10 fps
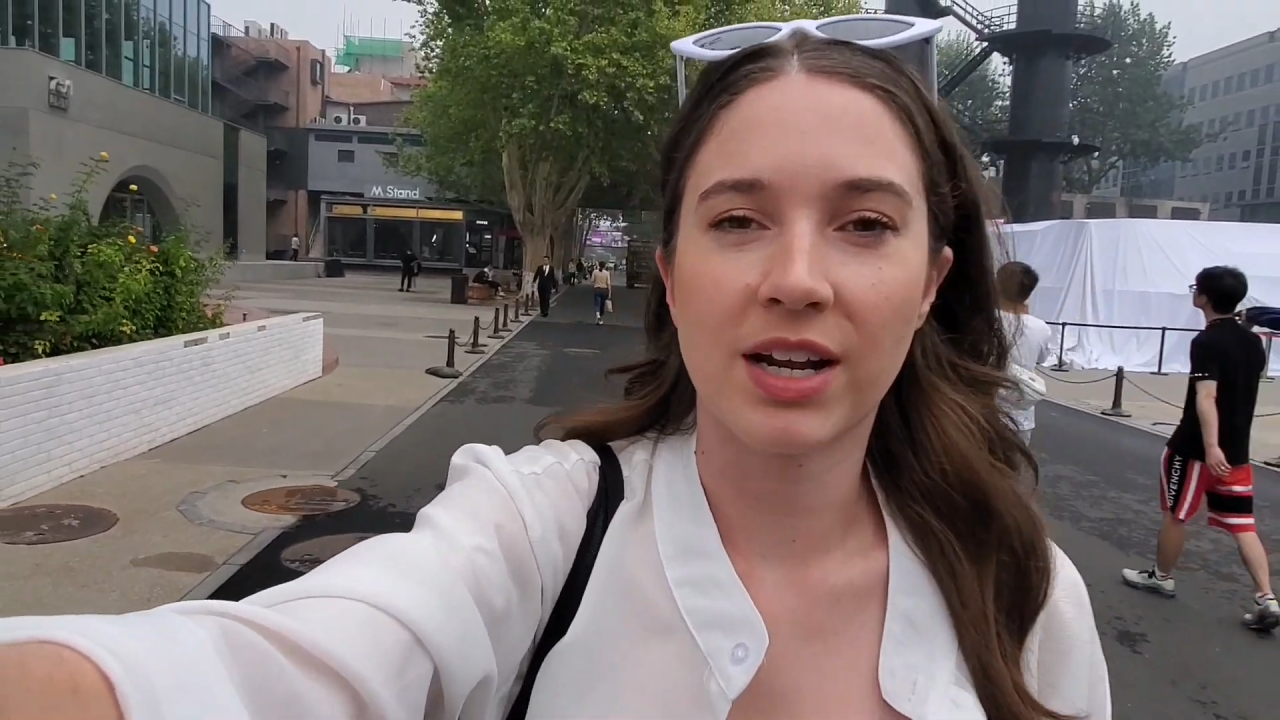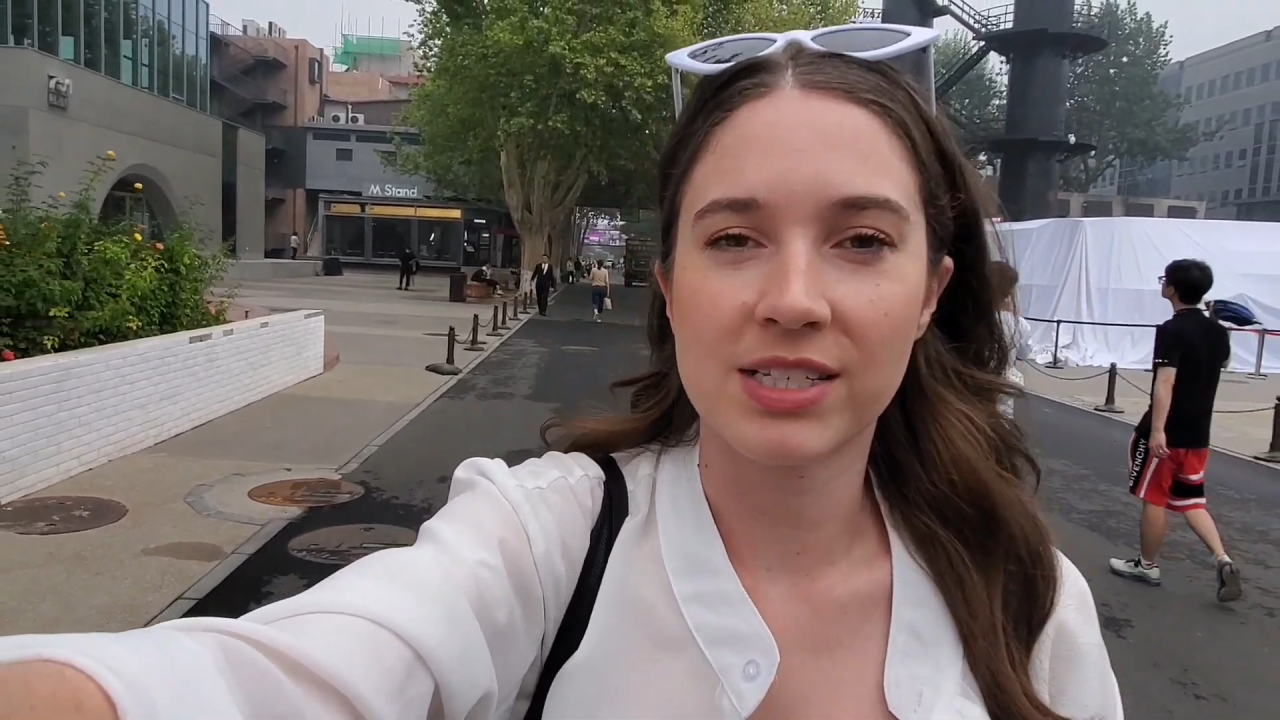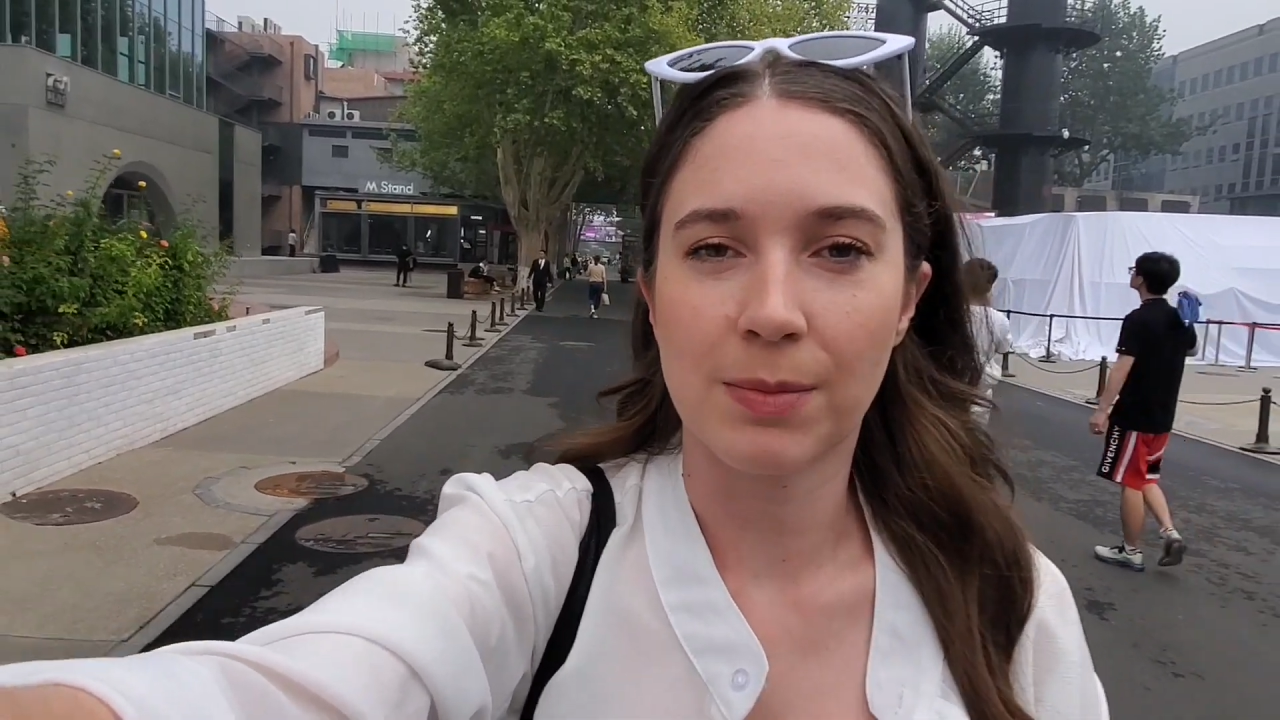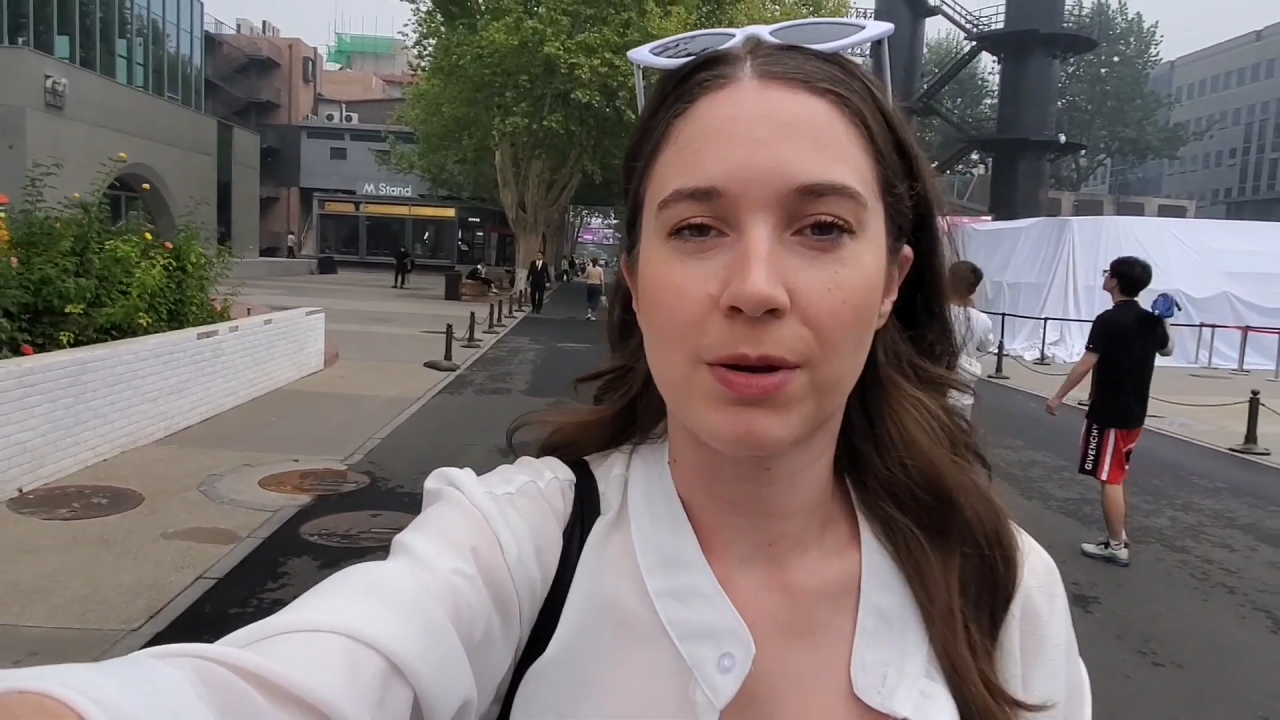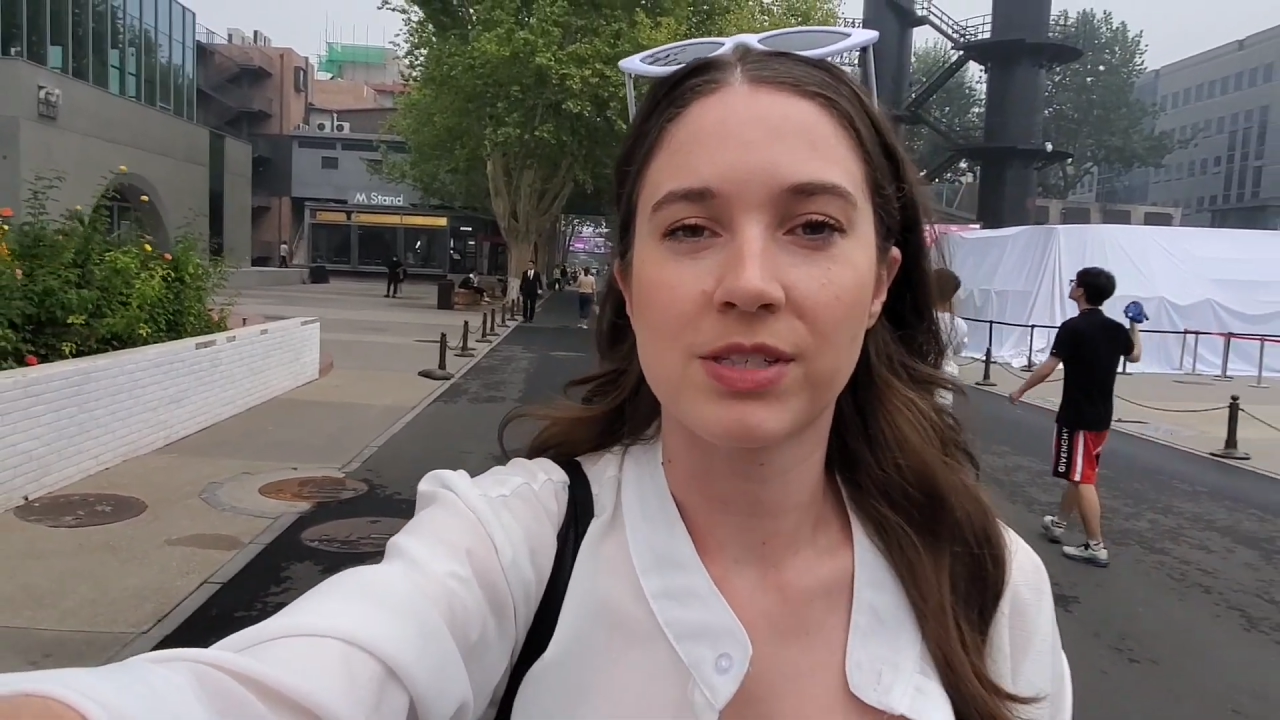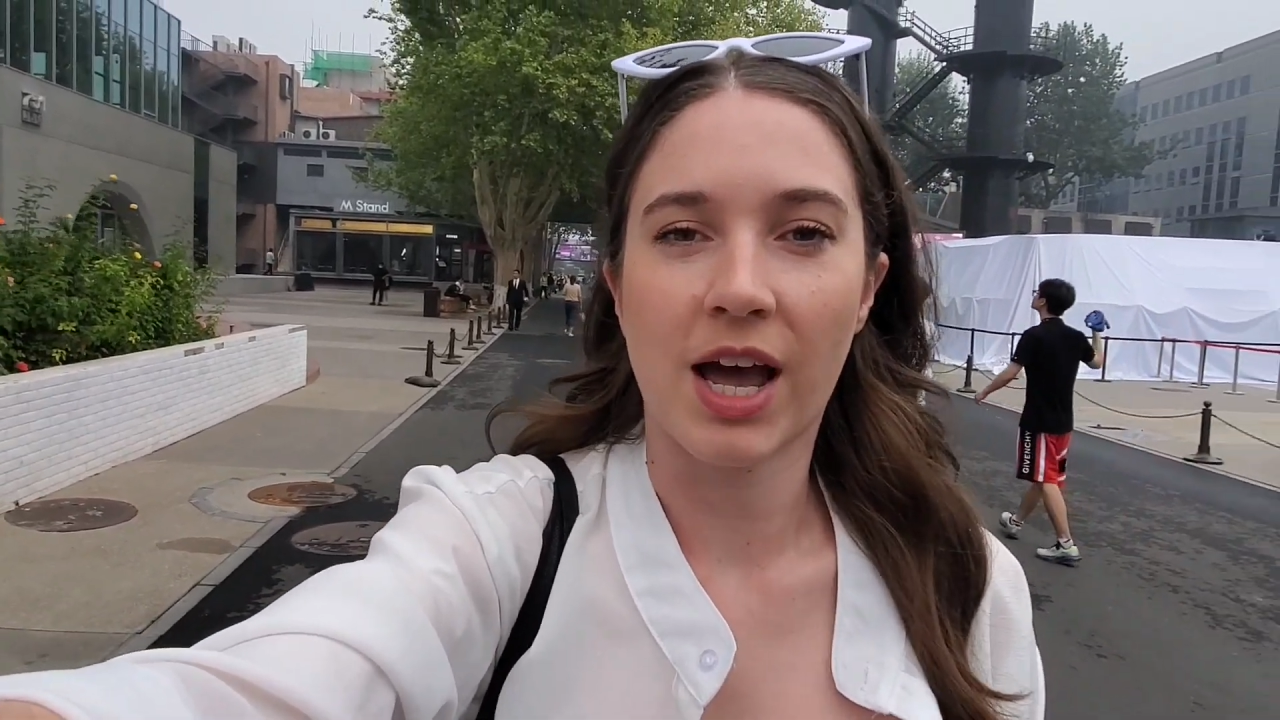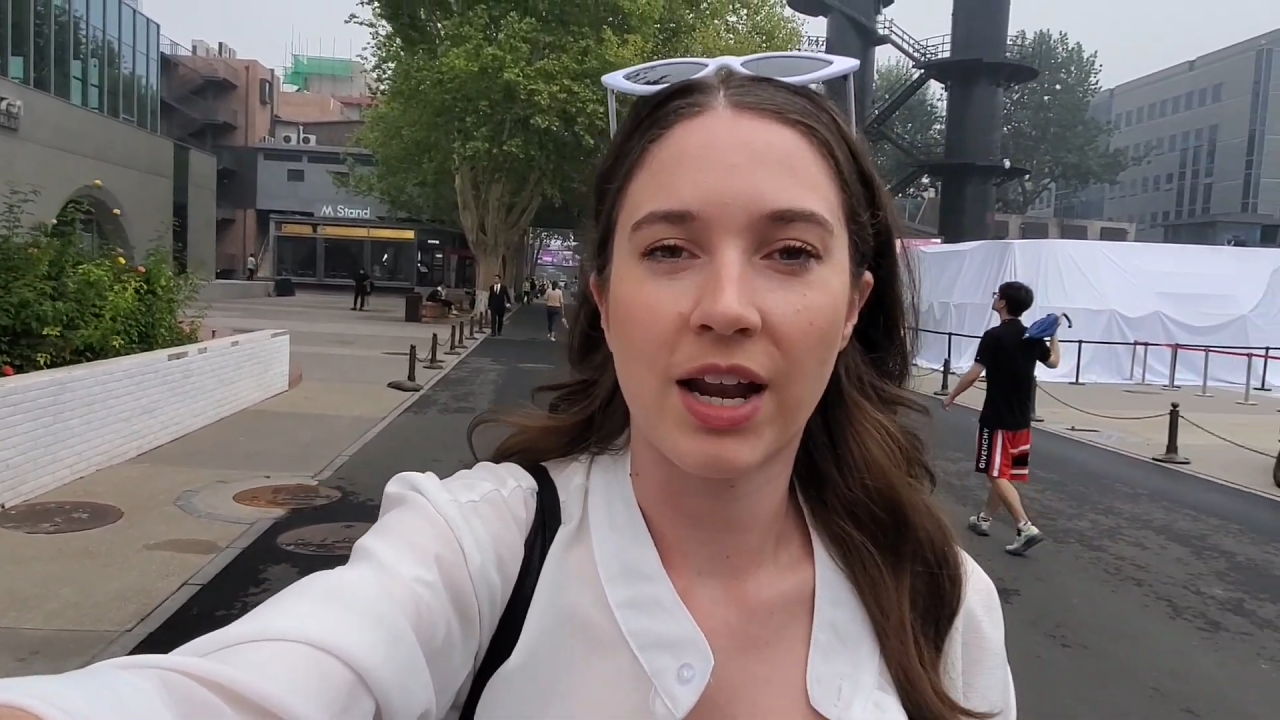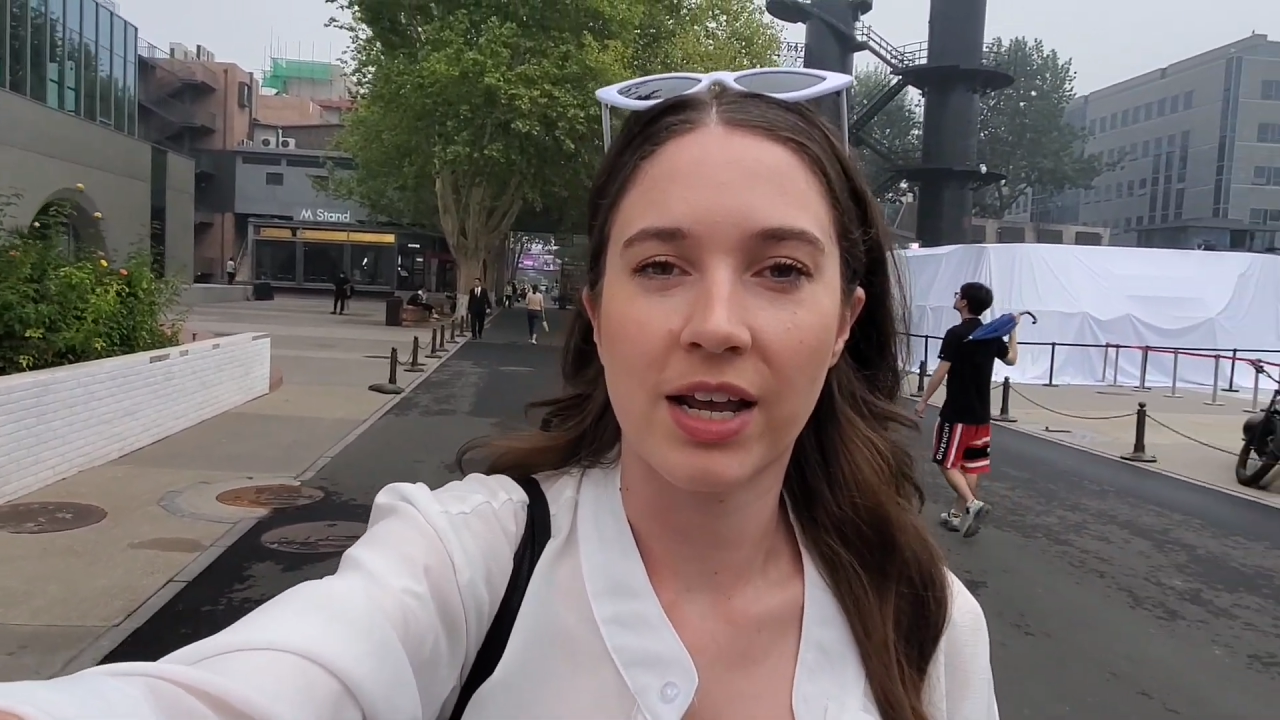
step outside,